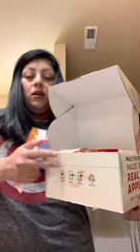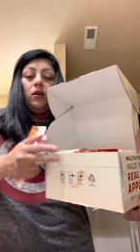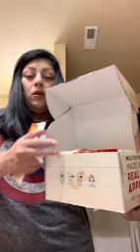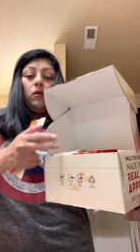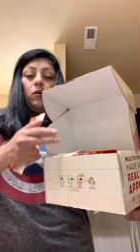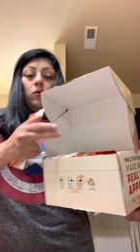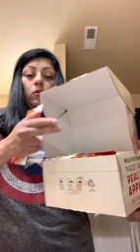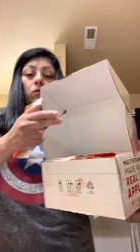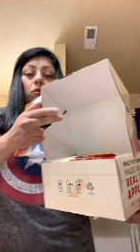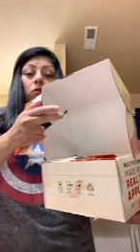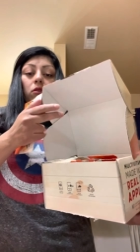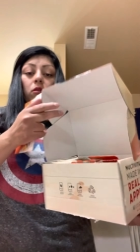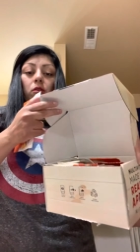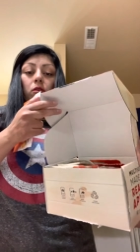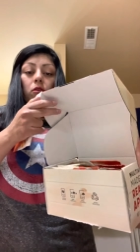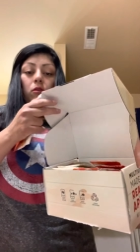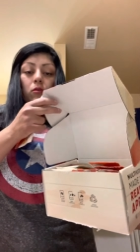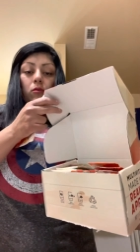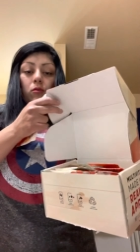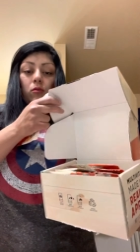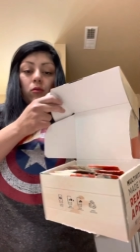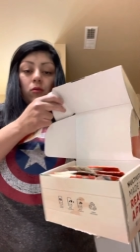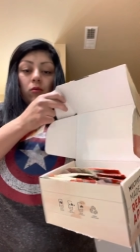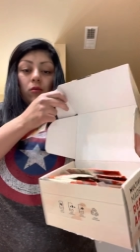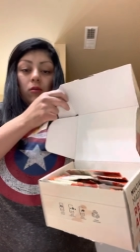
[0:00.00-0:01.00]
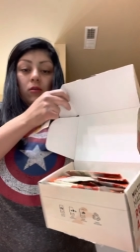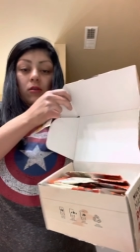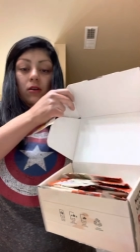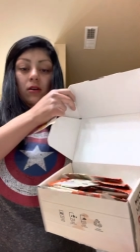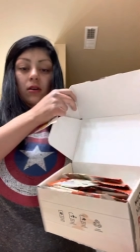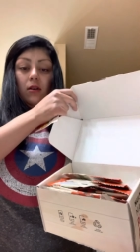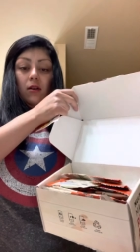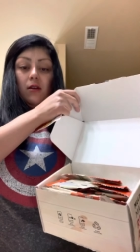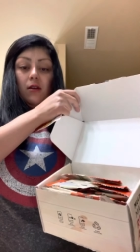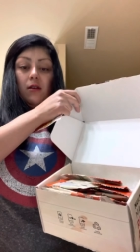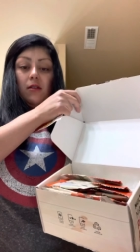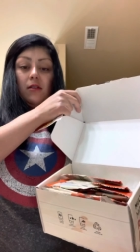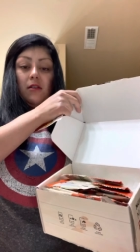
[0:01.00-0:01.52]
Woo!
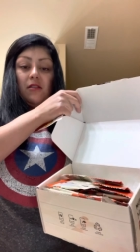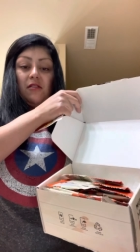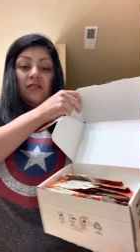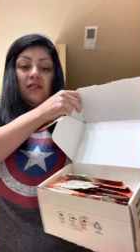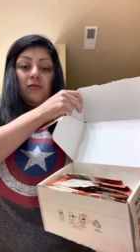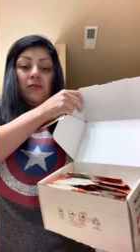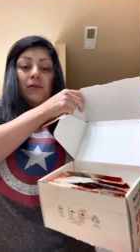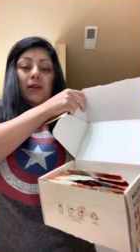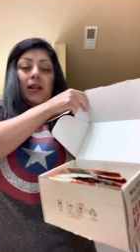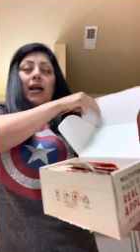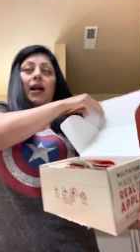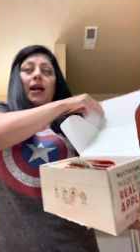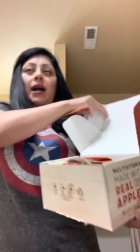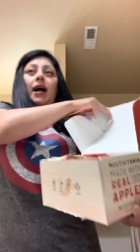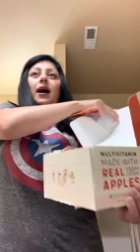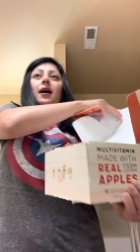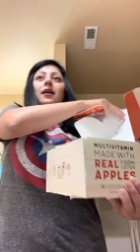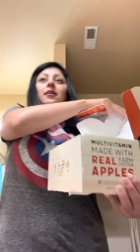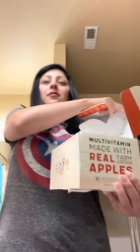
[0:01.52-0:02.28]
this is what i got